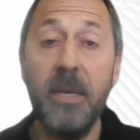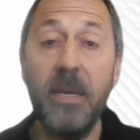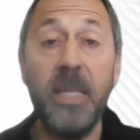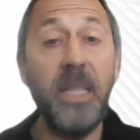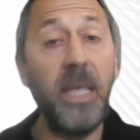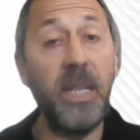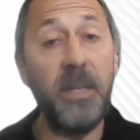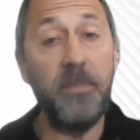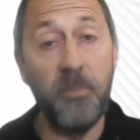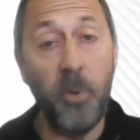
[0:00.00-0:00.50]

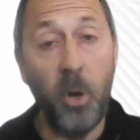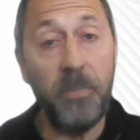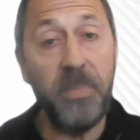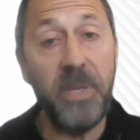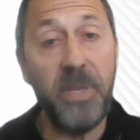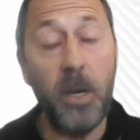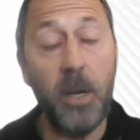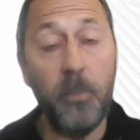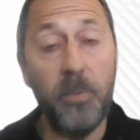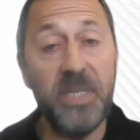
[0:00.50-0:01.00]
And that might
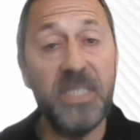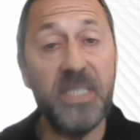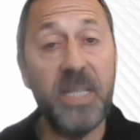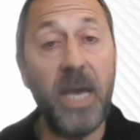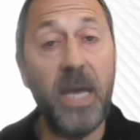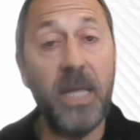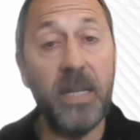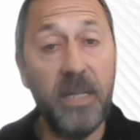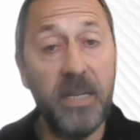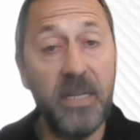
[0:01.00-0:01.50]
be how we
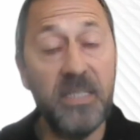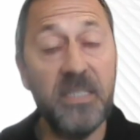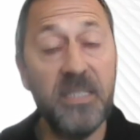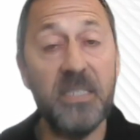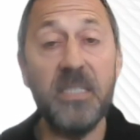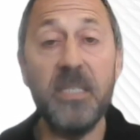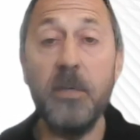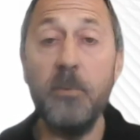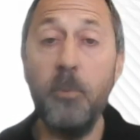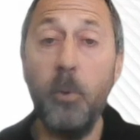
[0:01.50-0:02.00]
start in
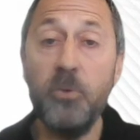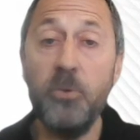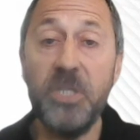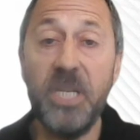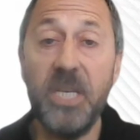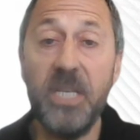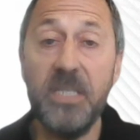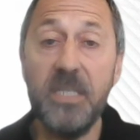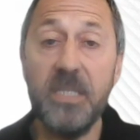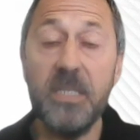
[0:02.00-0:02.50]
existing wool
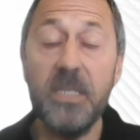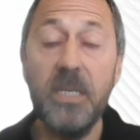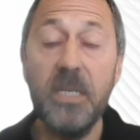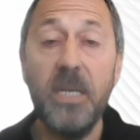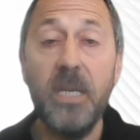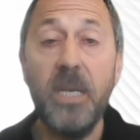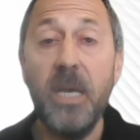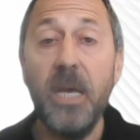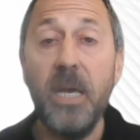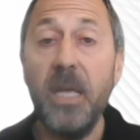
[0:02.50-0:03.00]
sheds
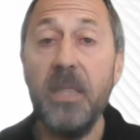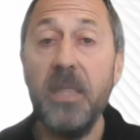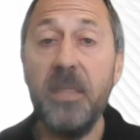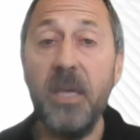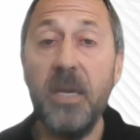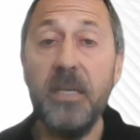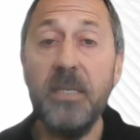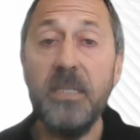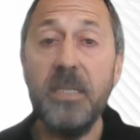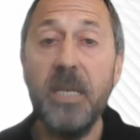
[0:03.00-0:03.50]
and
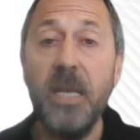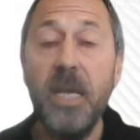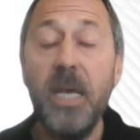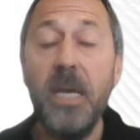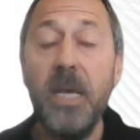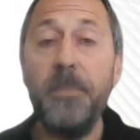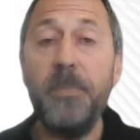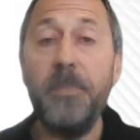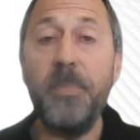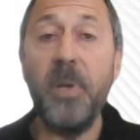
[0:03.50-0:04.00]
things.
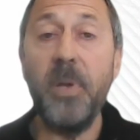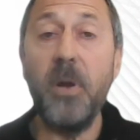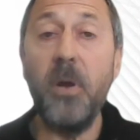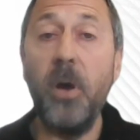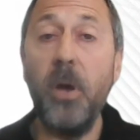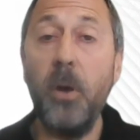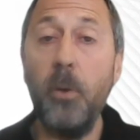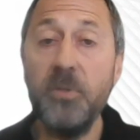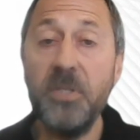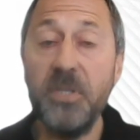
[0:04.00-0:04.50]
But
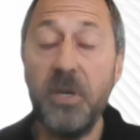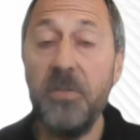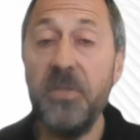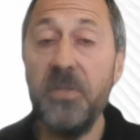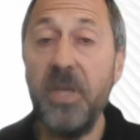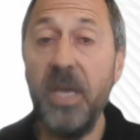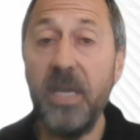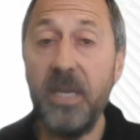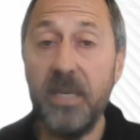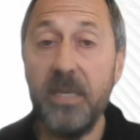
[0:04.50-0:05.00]
I also
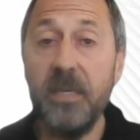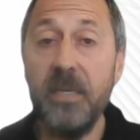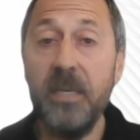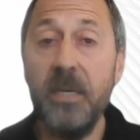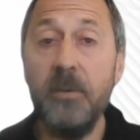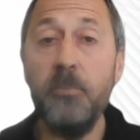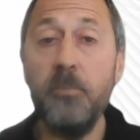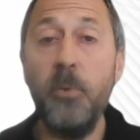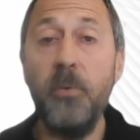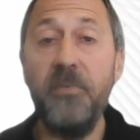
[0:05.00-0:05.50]
think
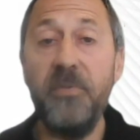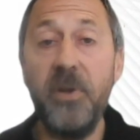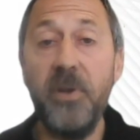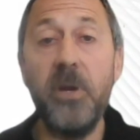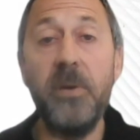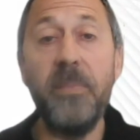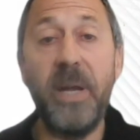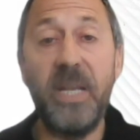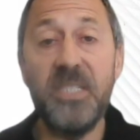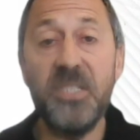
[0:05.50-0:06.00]
it will
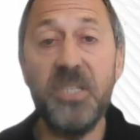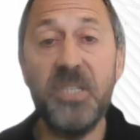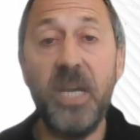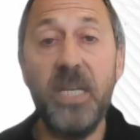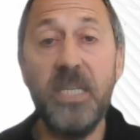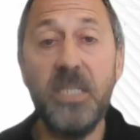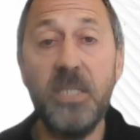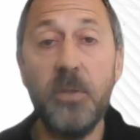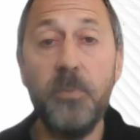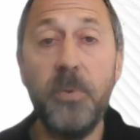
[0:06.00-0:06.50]
very much
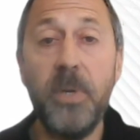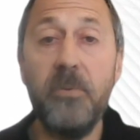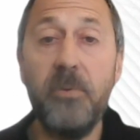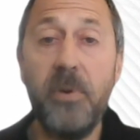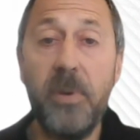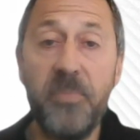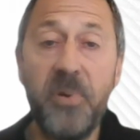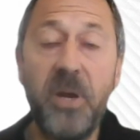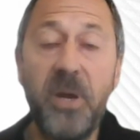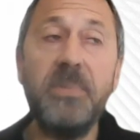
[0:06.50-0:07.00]
change to where
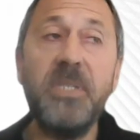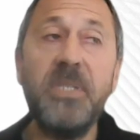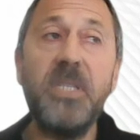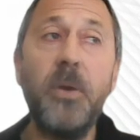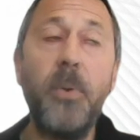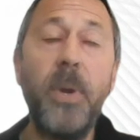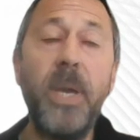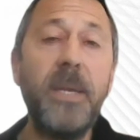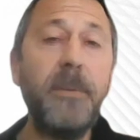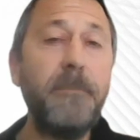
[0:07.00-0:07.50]
we're perhaps
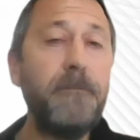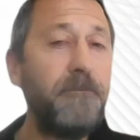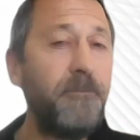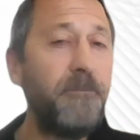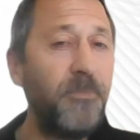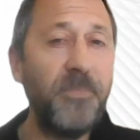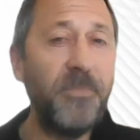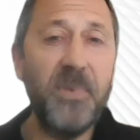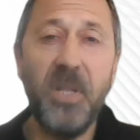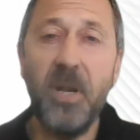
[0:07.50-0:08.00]

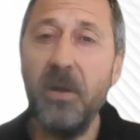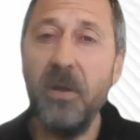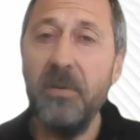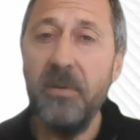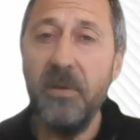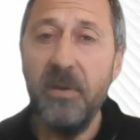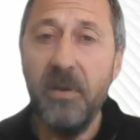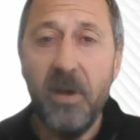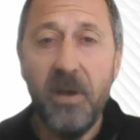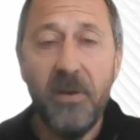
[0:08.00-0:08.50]
doing, you know,
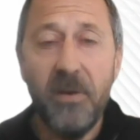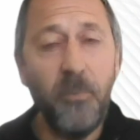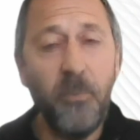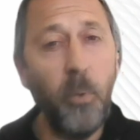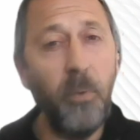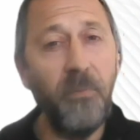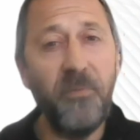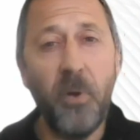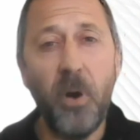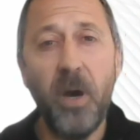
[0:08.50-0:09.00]

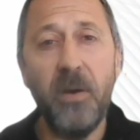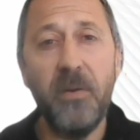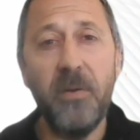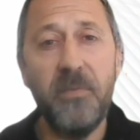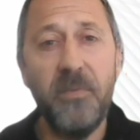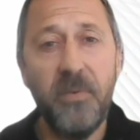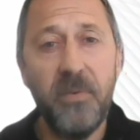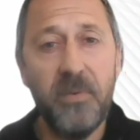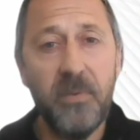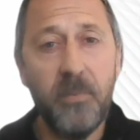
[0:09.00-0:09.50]

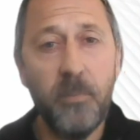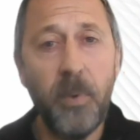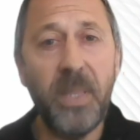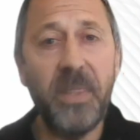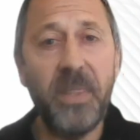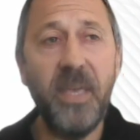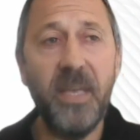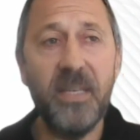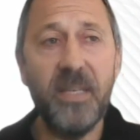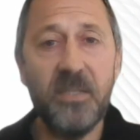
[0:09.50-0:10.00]
4,000, 5,000,
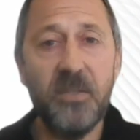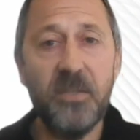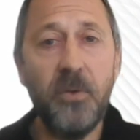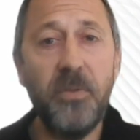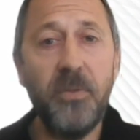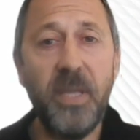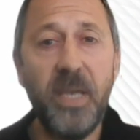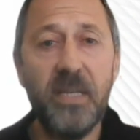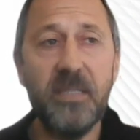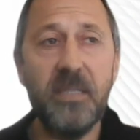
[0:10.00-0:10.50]
1,000,
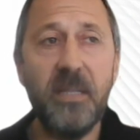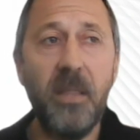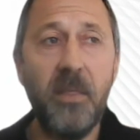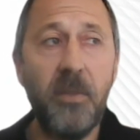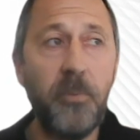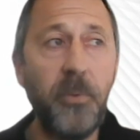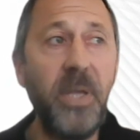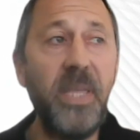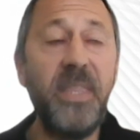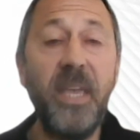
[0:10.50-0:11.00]
2,000,
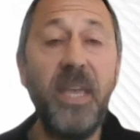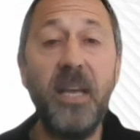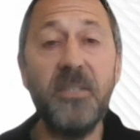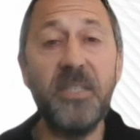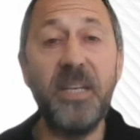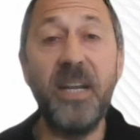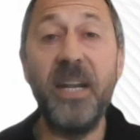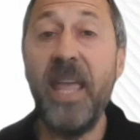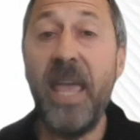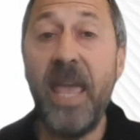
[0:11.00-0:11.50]

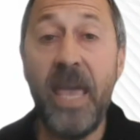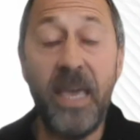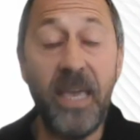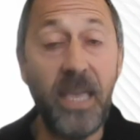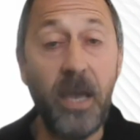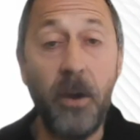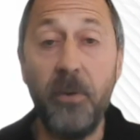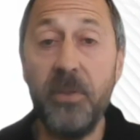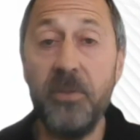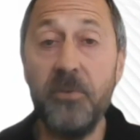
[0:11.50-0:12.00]
3,000 an hour
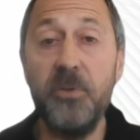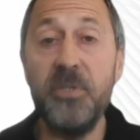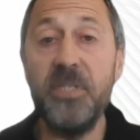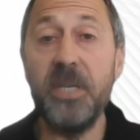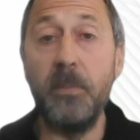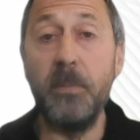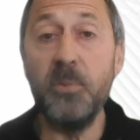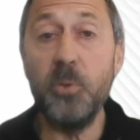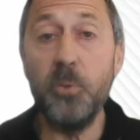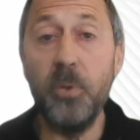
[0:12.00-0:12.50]
going through
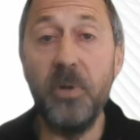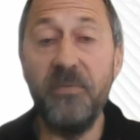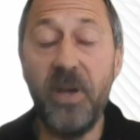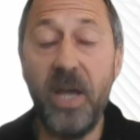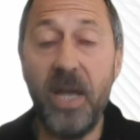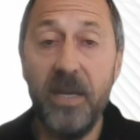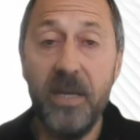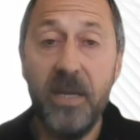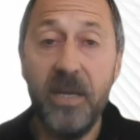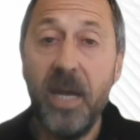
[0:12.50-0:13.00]
some sort of
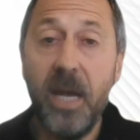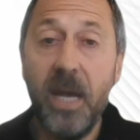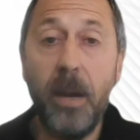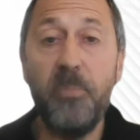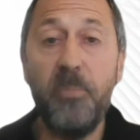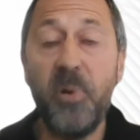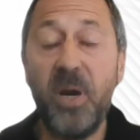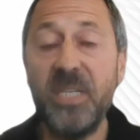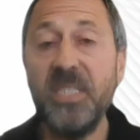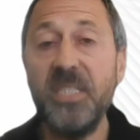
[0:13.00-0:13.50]

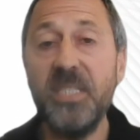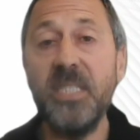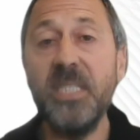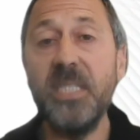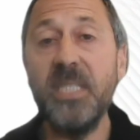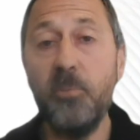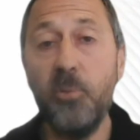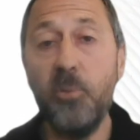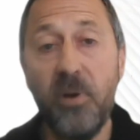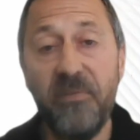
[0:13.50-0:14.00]
a brush
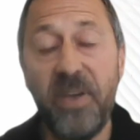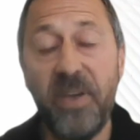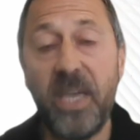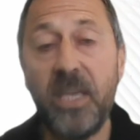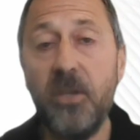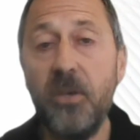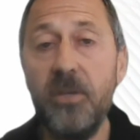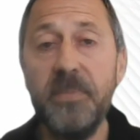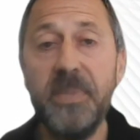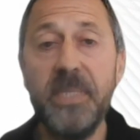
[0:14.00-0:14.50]
system or a
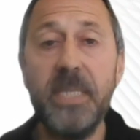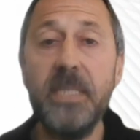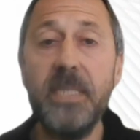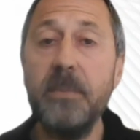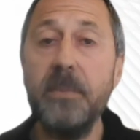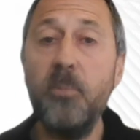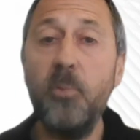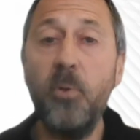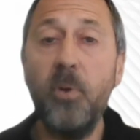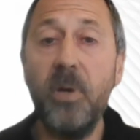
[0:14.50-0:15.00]
vacuum
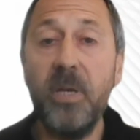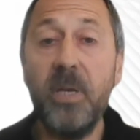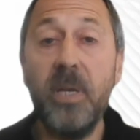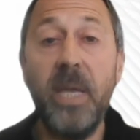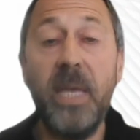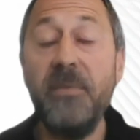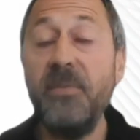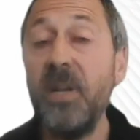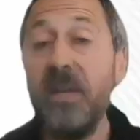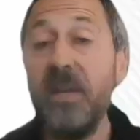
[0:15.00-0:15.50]
system or
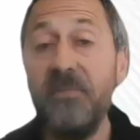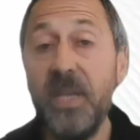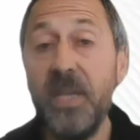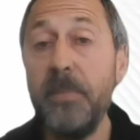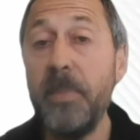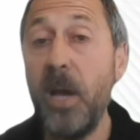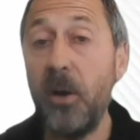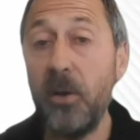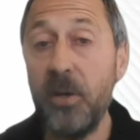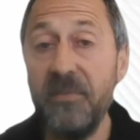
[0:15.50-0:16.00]
even a
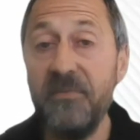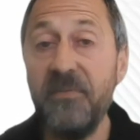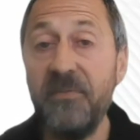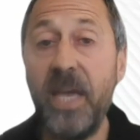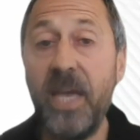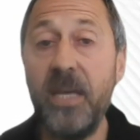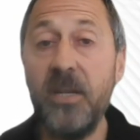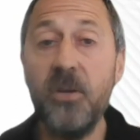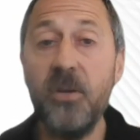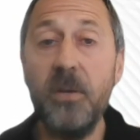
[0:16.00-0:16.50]
V-belt
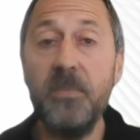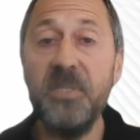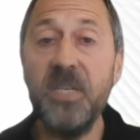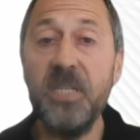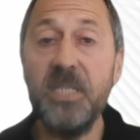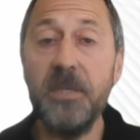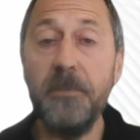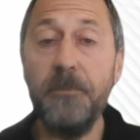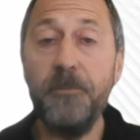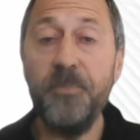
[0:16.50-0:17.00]
conveyor type
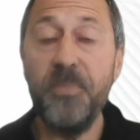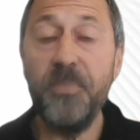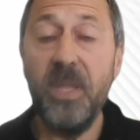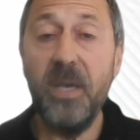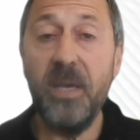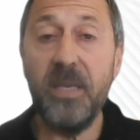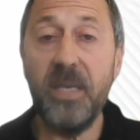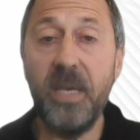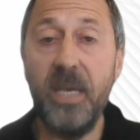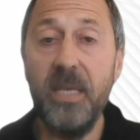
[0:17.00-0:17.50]

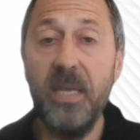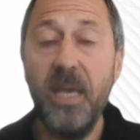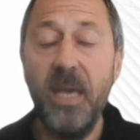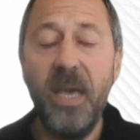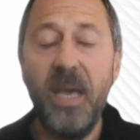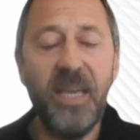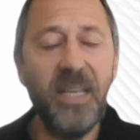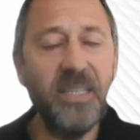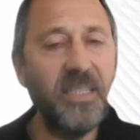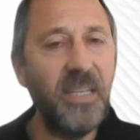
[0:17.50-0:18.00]
system. Okay,
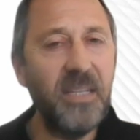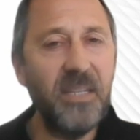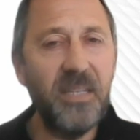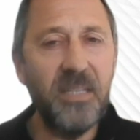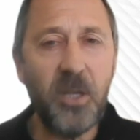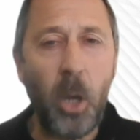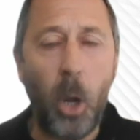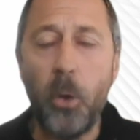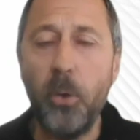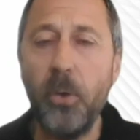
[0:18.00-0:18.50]
because it
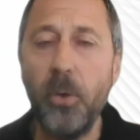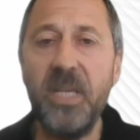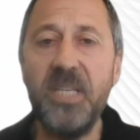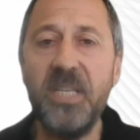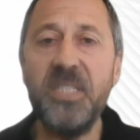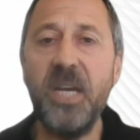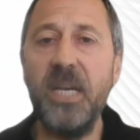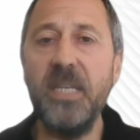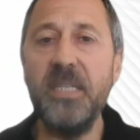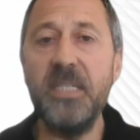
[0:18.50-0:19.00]

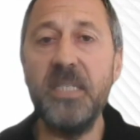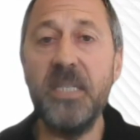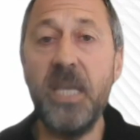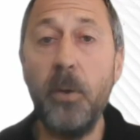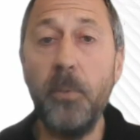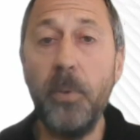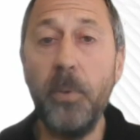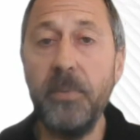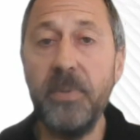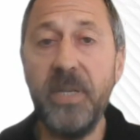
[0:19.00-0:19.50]
totally changes
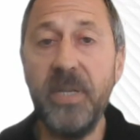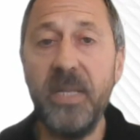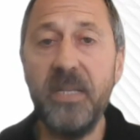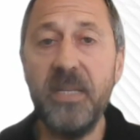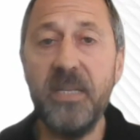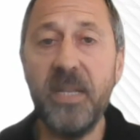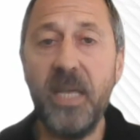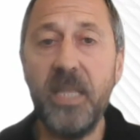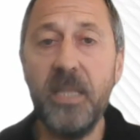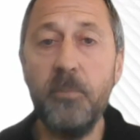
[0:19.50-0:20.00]
how we would need
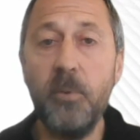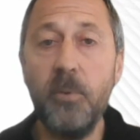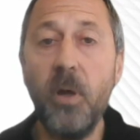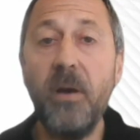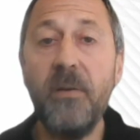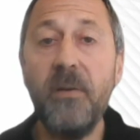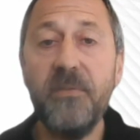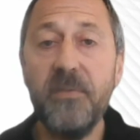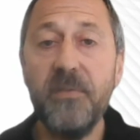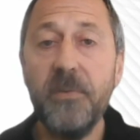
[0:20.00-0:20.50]
to take the wool
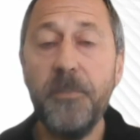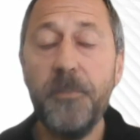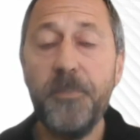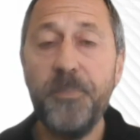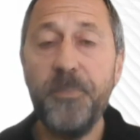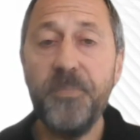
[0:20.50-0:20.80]
off.